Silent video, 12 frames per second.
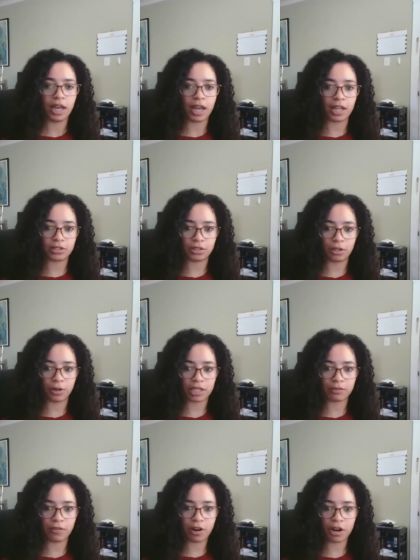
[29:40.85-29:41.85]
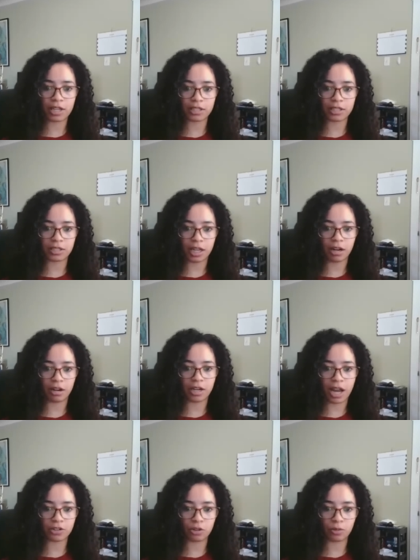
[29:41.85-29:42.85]
And so as far as their
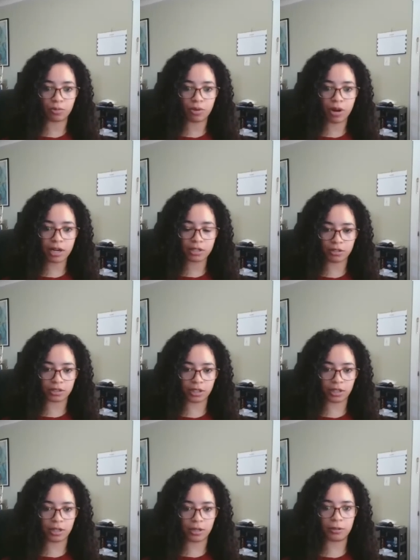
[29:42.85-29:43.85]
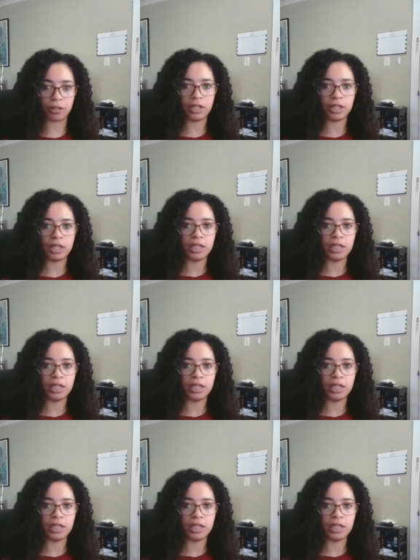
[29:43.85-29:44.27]
natural predators go,